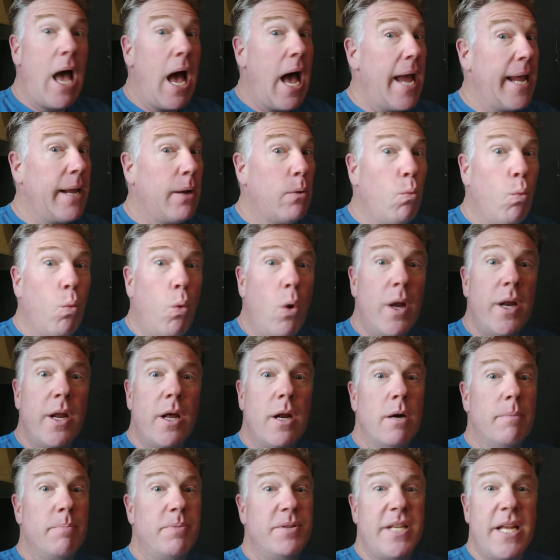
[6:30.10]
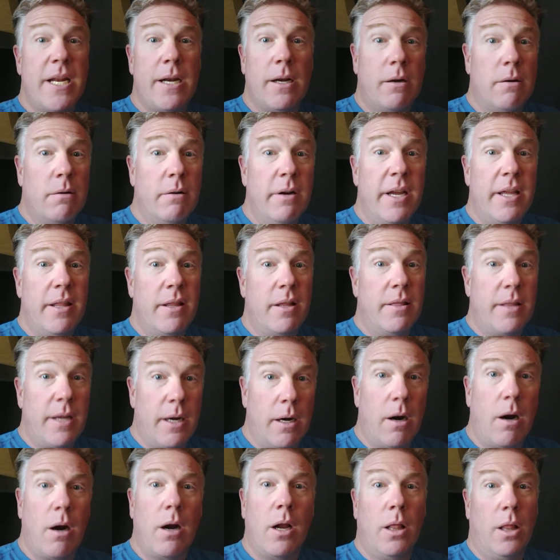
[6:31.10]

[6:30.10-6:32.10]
I 100% agree that there are